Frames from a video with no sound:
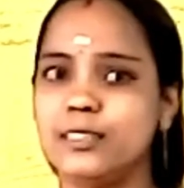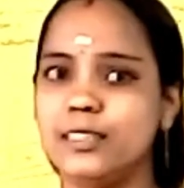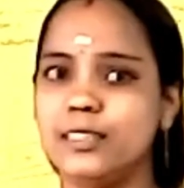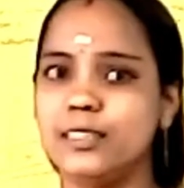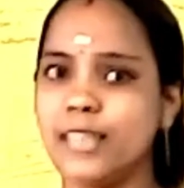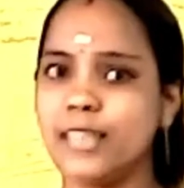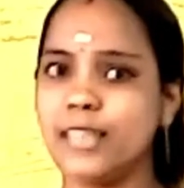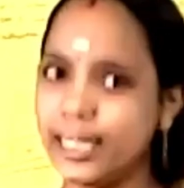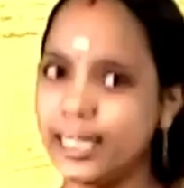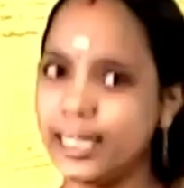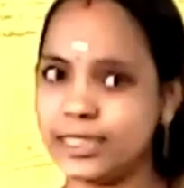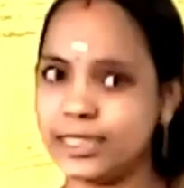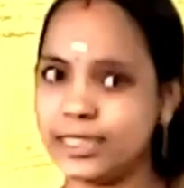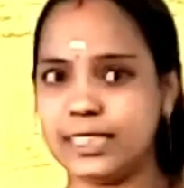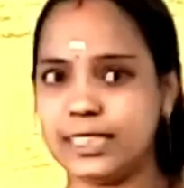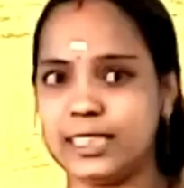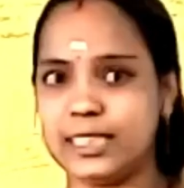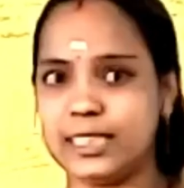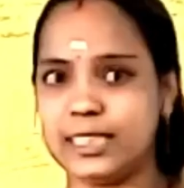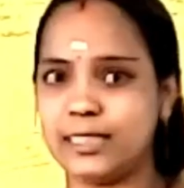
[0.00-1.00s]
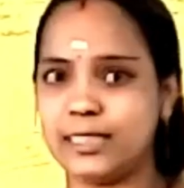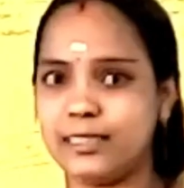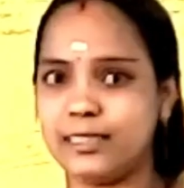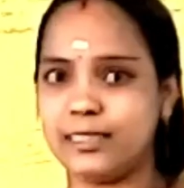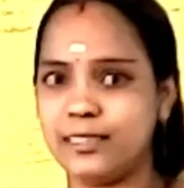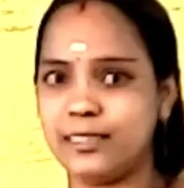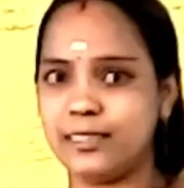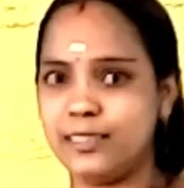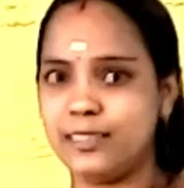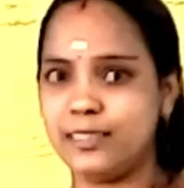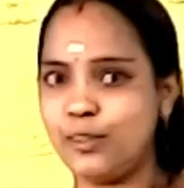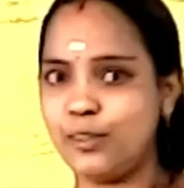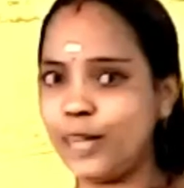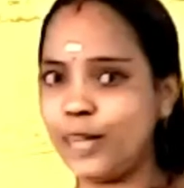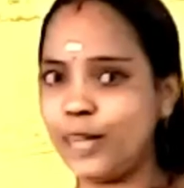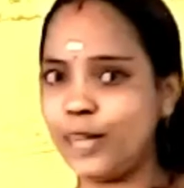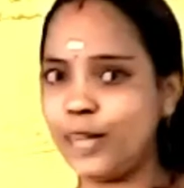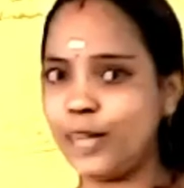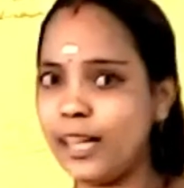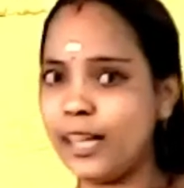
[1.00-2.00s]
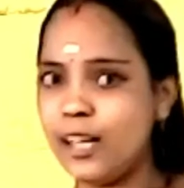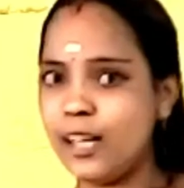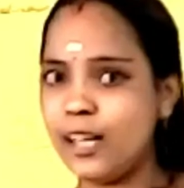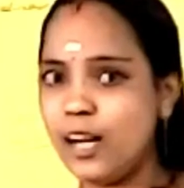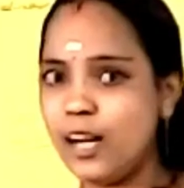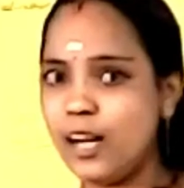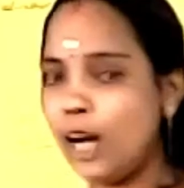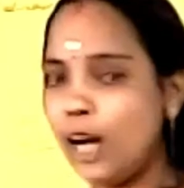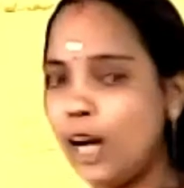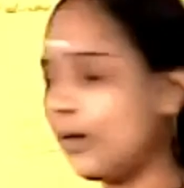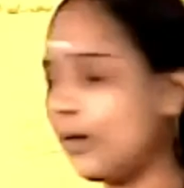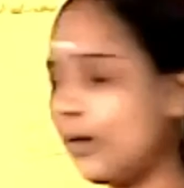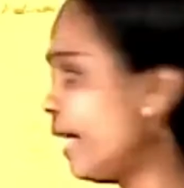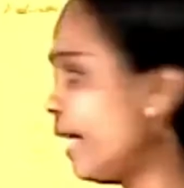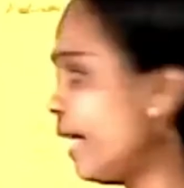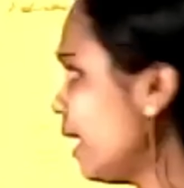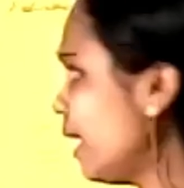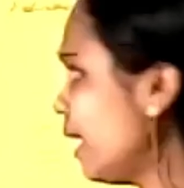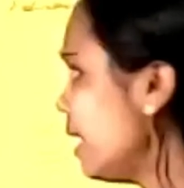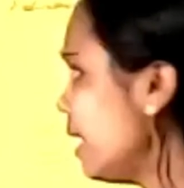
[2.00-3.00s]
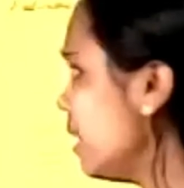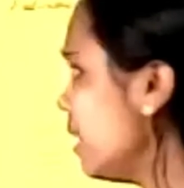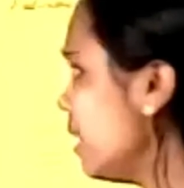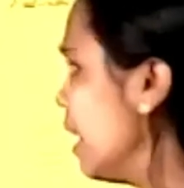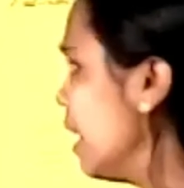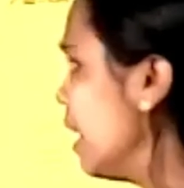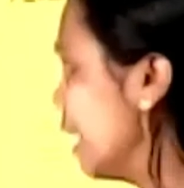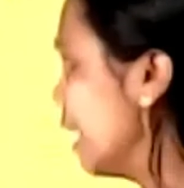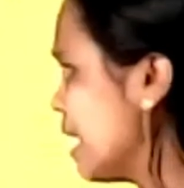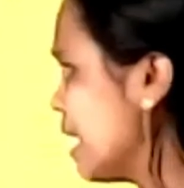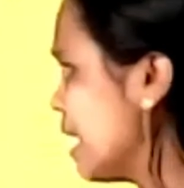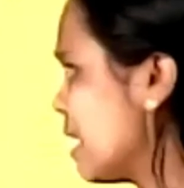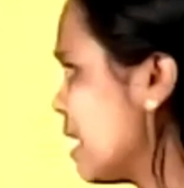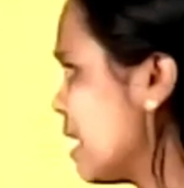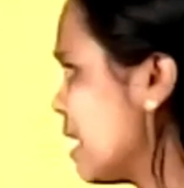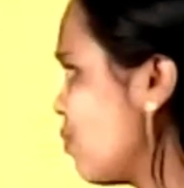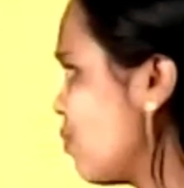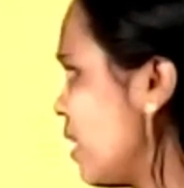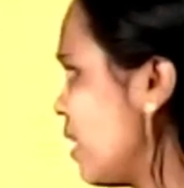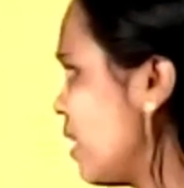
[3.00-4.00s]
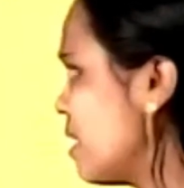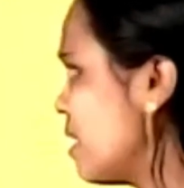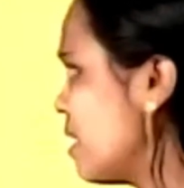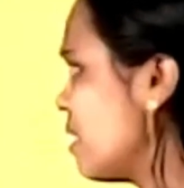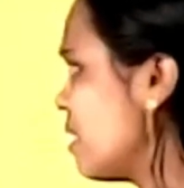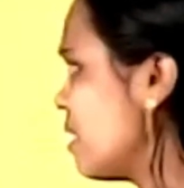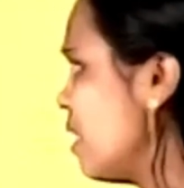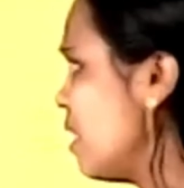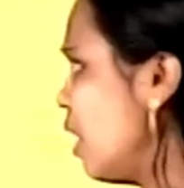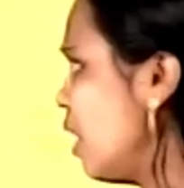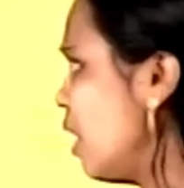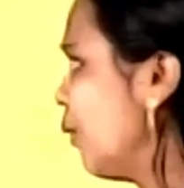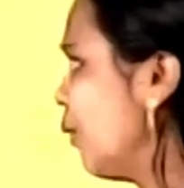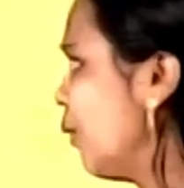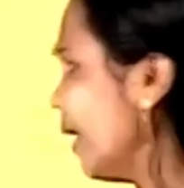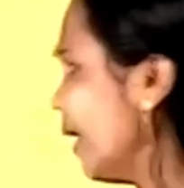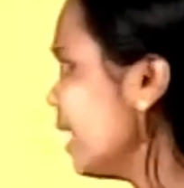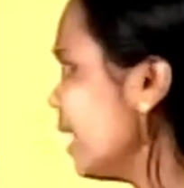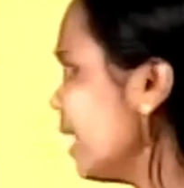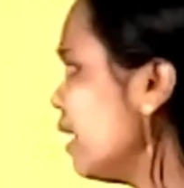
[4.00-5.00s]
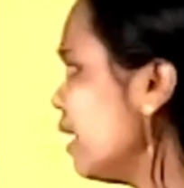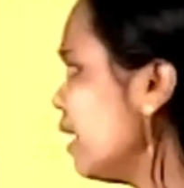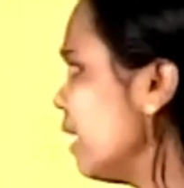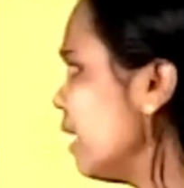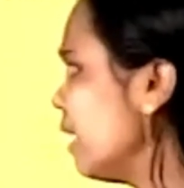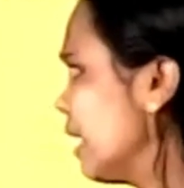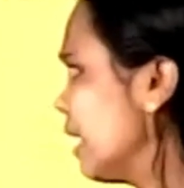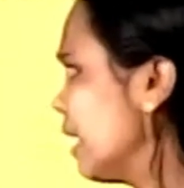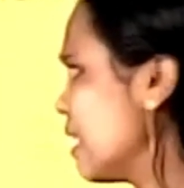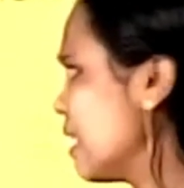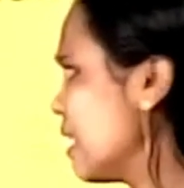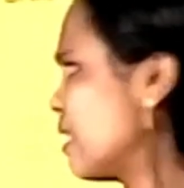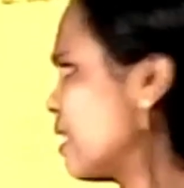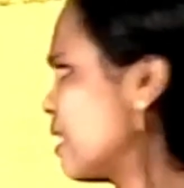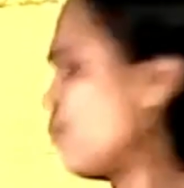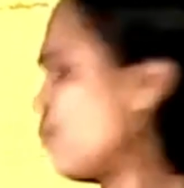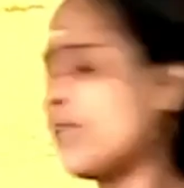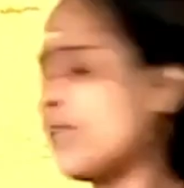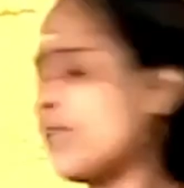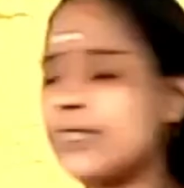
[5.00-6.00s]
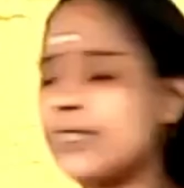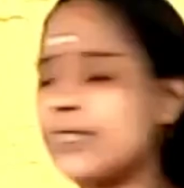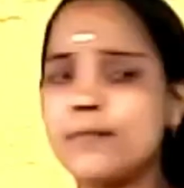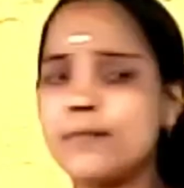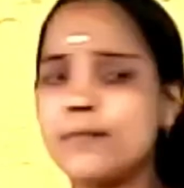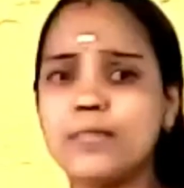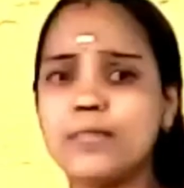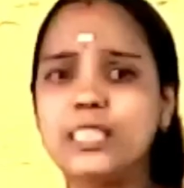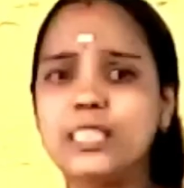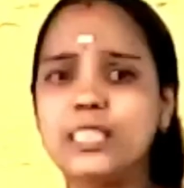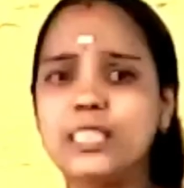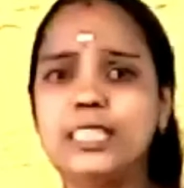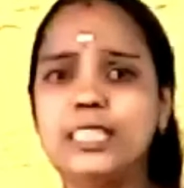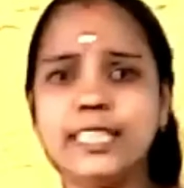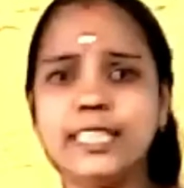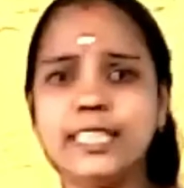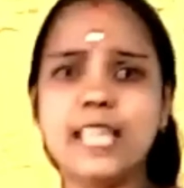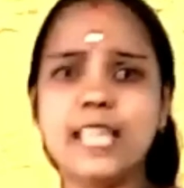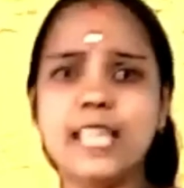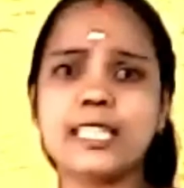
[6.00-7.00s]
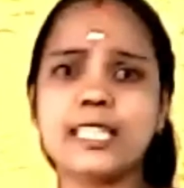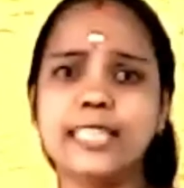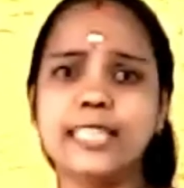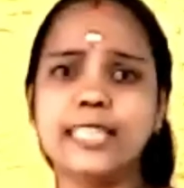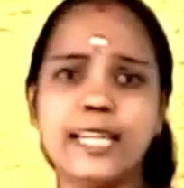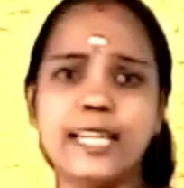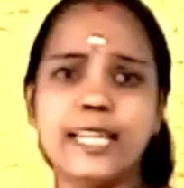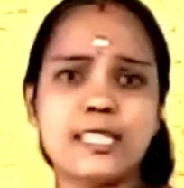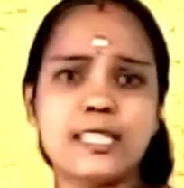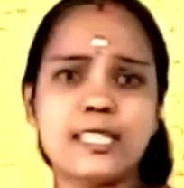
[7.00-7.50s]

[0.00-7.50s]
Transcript: Correct it. Okay. How can write 36 ones? How can get a 36 ones? Didn't ask tens.